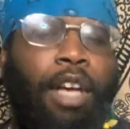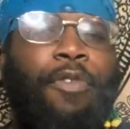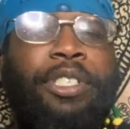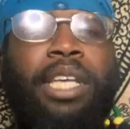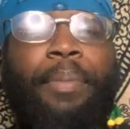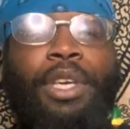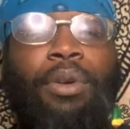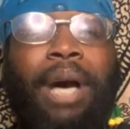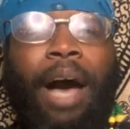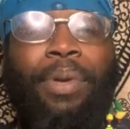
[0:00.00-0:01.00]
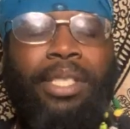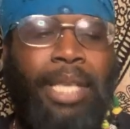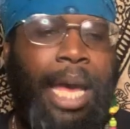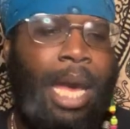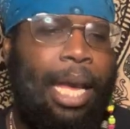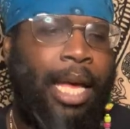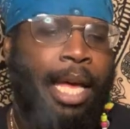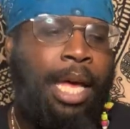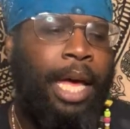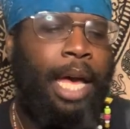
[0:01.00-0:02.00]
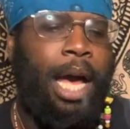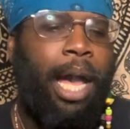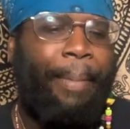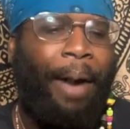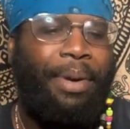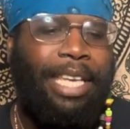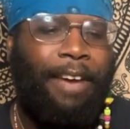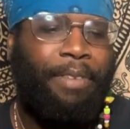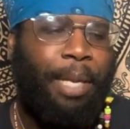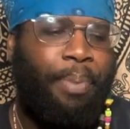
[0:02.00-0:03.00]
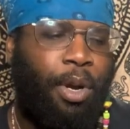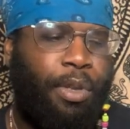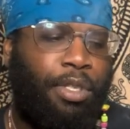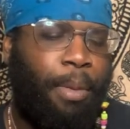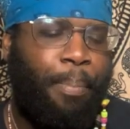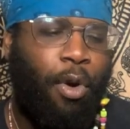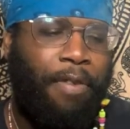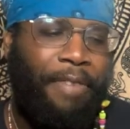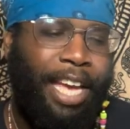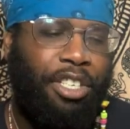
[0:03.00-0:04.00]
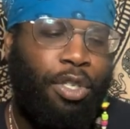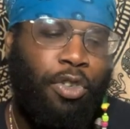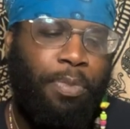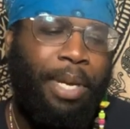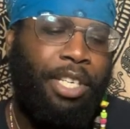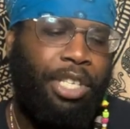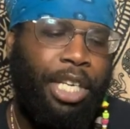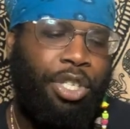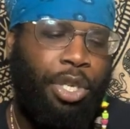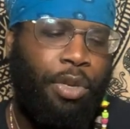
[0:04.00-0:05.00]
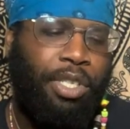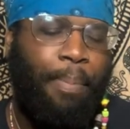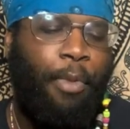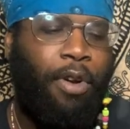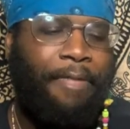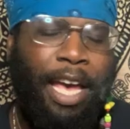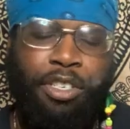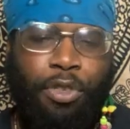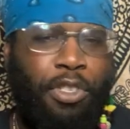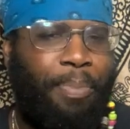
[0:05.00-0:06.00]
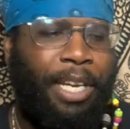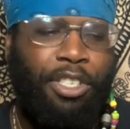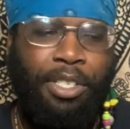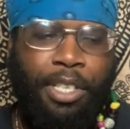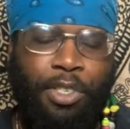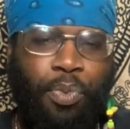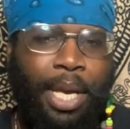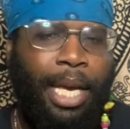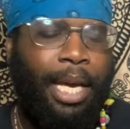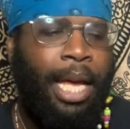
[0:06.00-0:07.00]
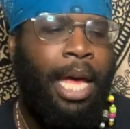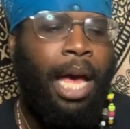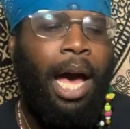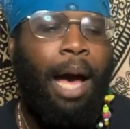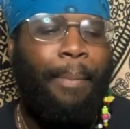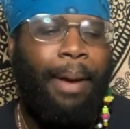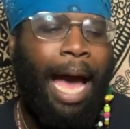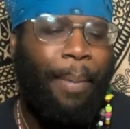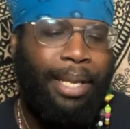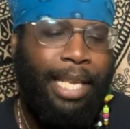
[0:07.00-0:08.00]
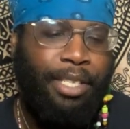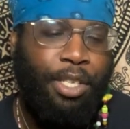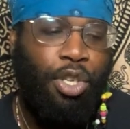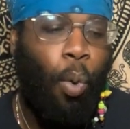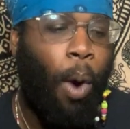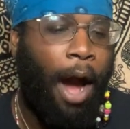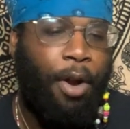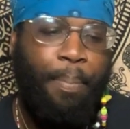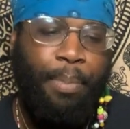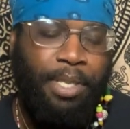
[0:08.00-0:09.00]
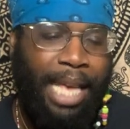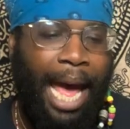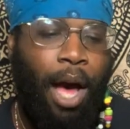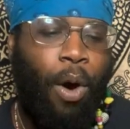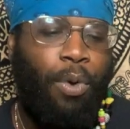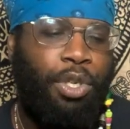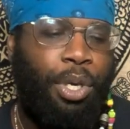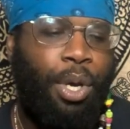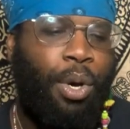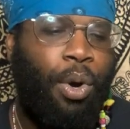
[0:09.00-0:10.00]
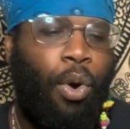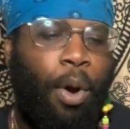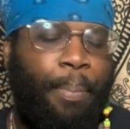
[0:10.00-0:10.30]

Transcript: For some of you, I would say, I would definitely put on some motivational speeches, you know, this week. I would listen to water sounds, you know, or